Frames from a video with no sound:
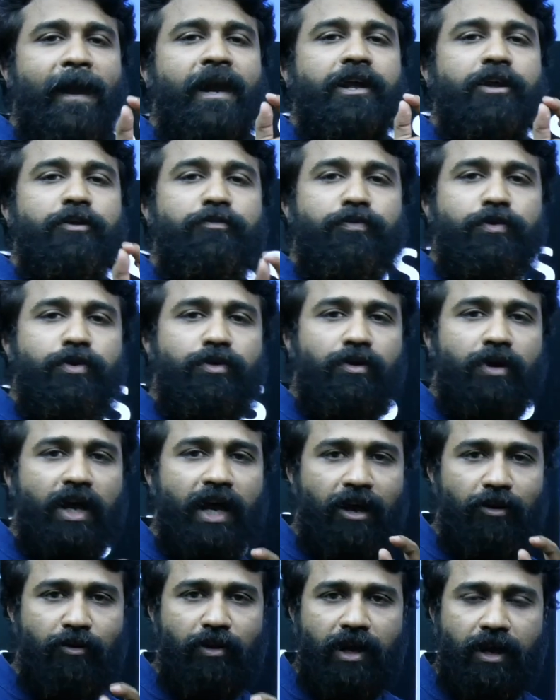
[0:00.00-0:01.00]
If you
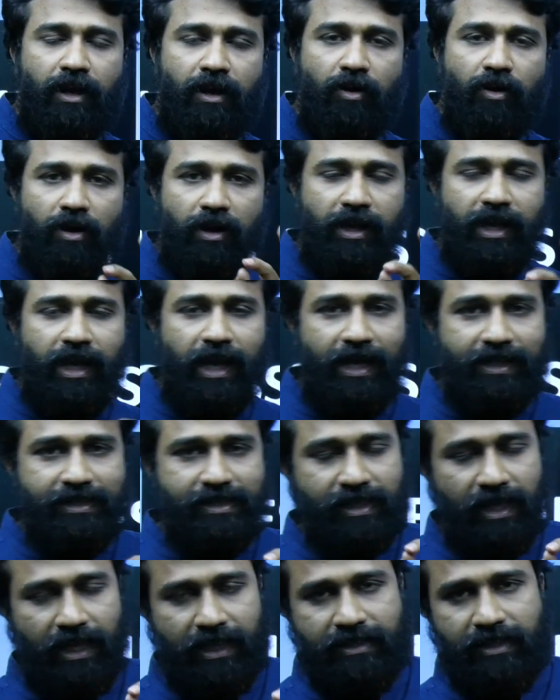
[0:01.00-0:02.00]
have
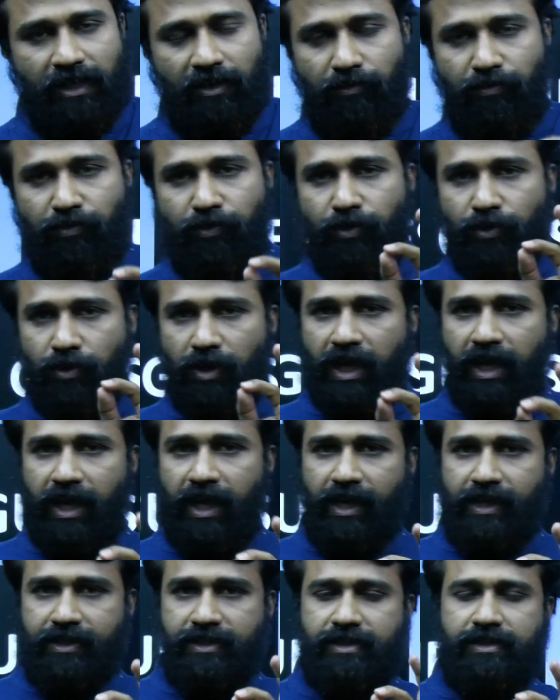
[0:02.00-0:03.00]
if you
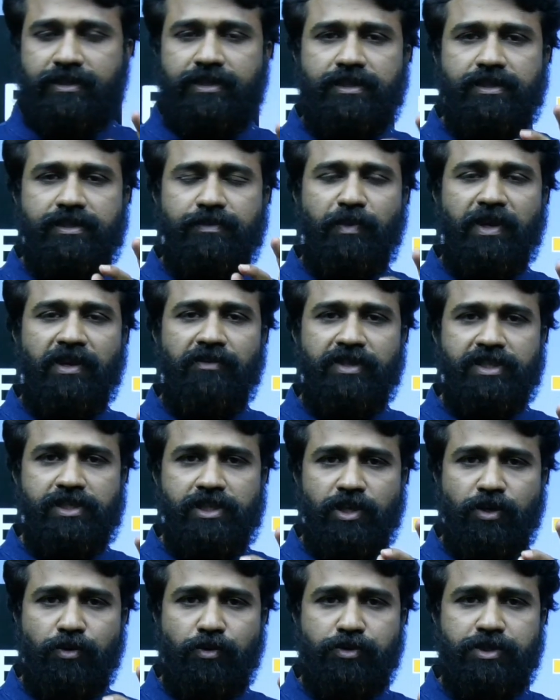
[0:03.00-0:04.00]
catch this previous
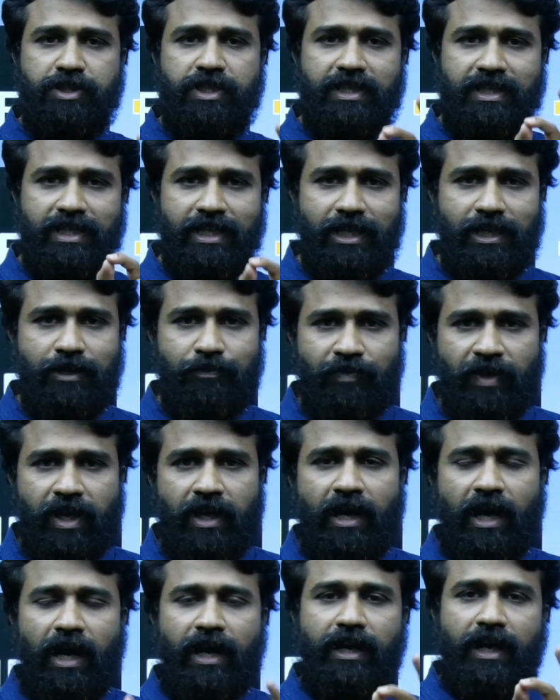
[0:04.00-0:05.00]
year question theme
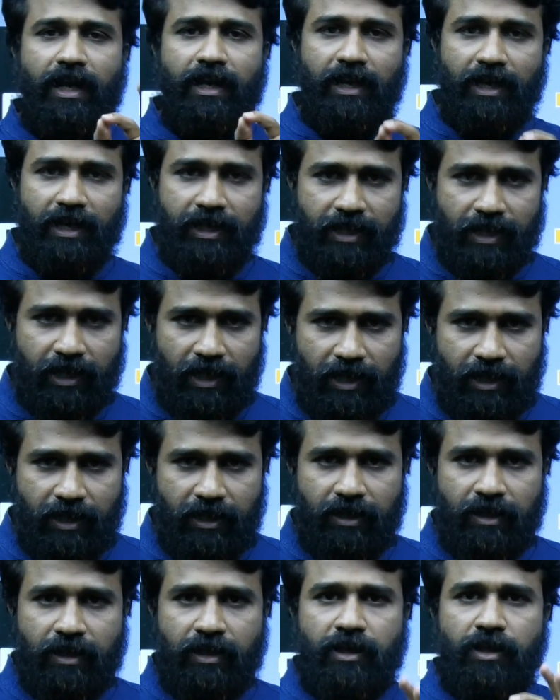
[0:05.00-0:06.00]
and
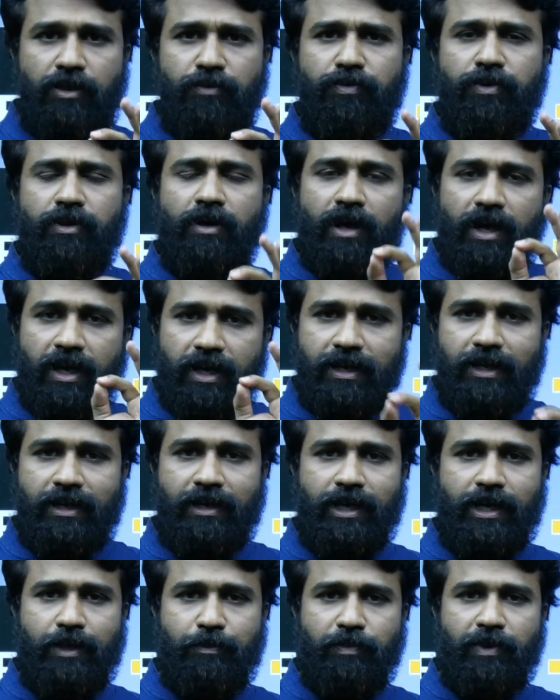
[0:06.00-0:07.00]
analytically, if you are in the
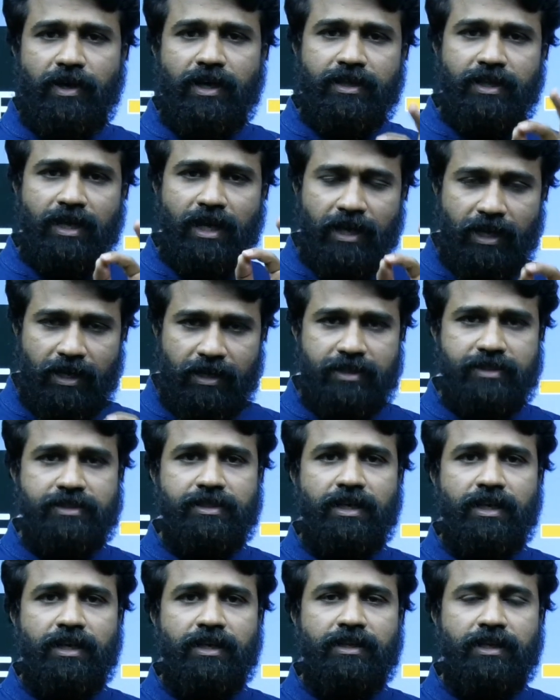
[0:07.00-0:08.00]
right path and
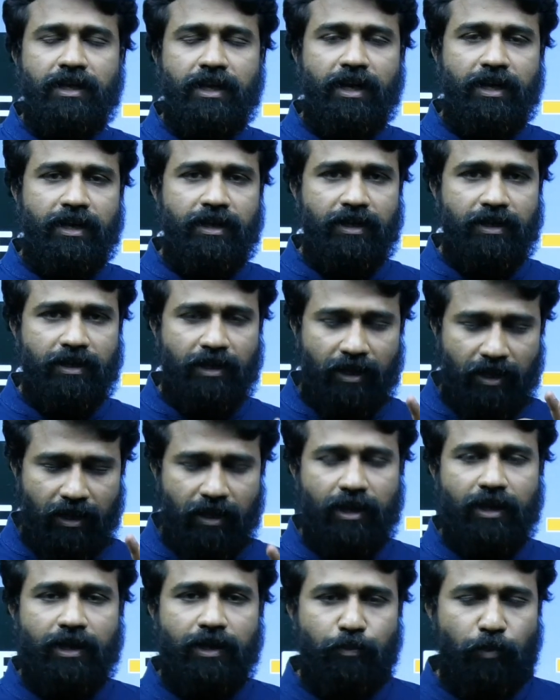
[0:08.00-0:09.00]
understanding the content
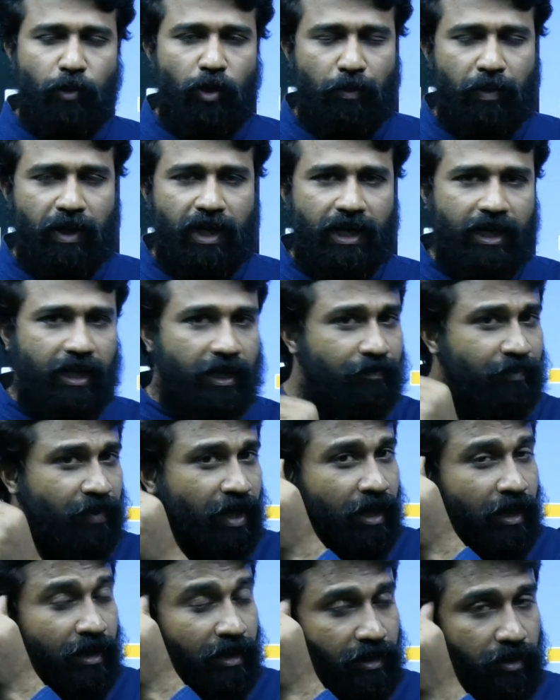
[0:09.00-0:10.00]
correct properly,
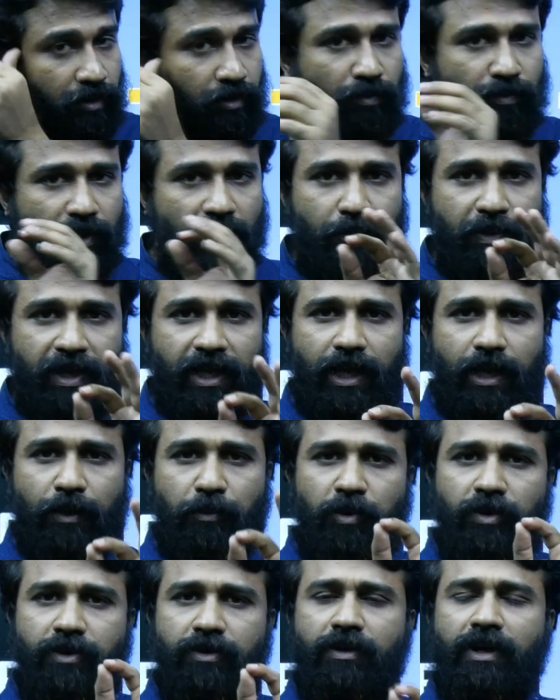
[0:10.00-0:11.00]
you will be
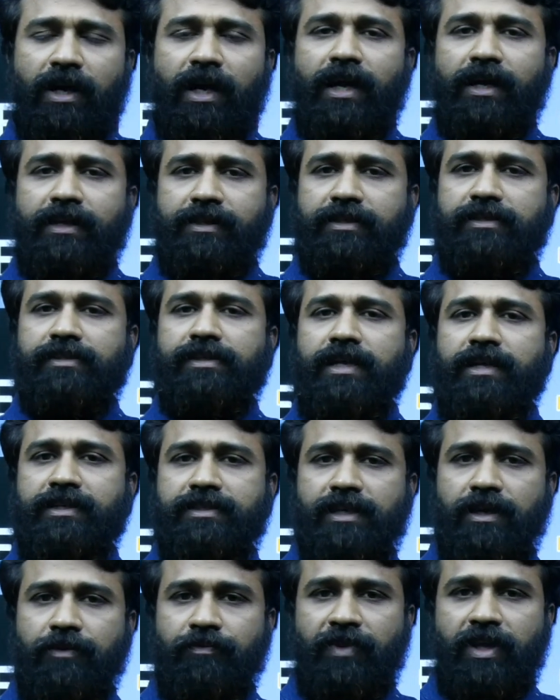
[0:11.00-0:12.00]
able to crack this
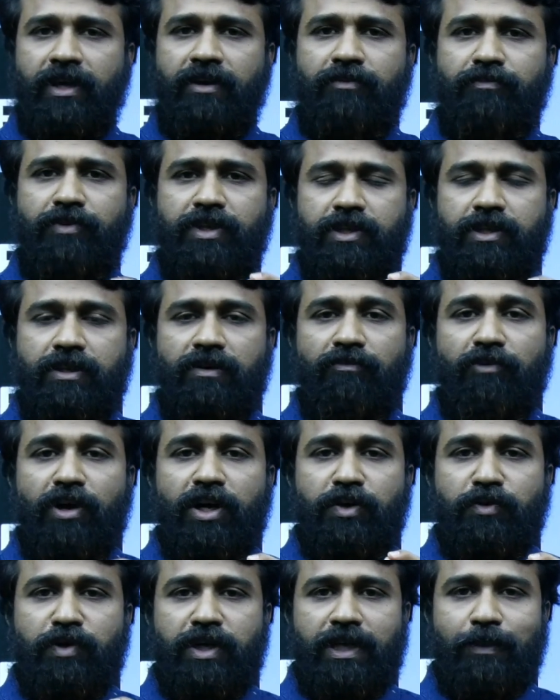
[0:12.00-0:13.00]
exam with
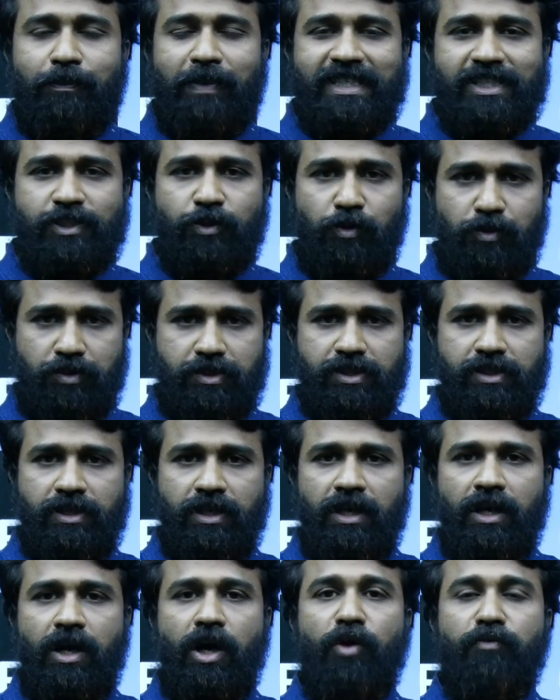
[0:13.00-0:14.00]
120 plus scores.
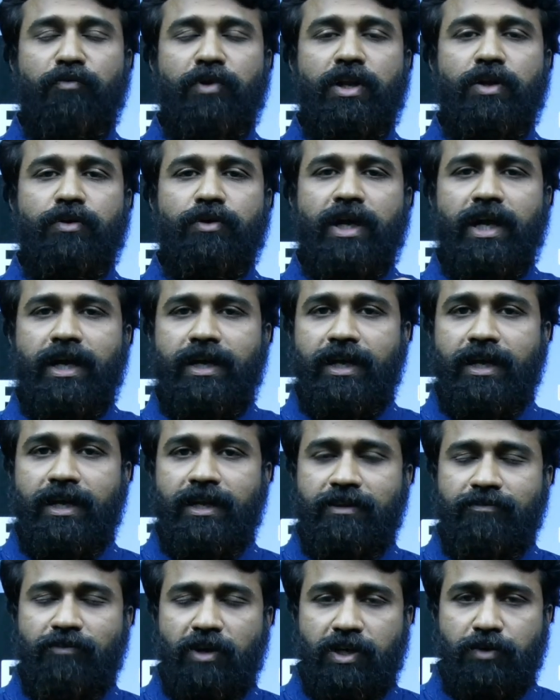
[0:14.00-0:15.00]
How will you
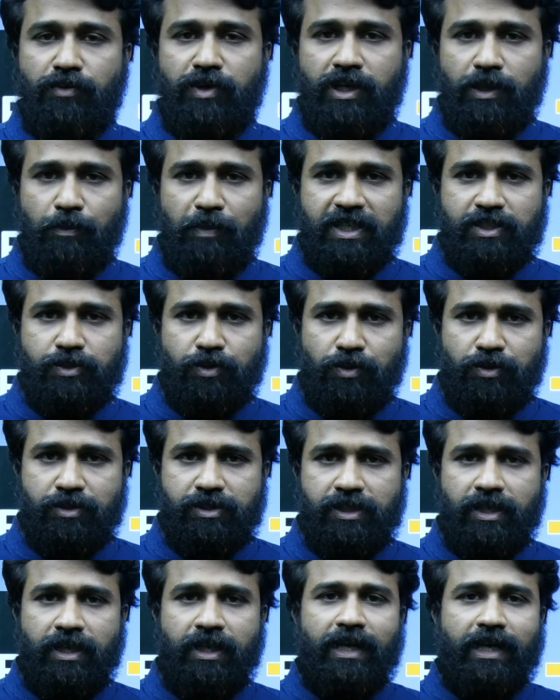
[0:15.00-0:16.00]
attain 120 plus
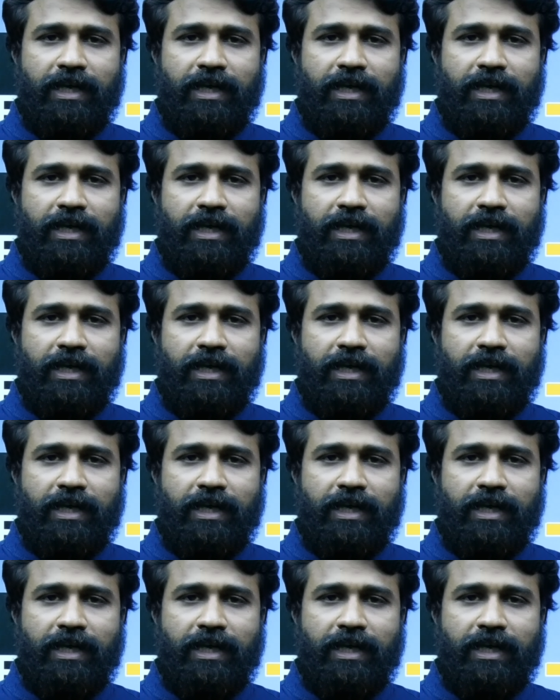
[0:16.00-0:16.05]
scores?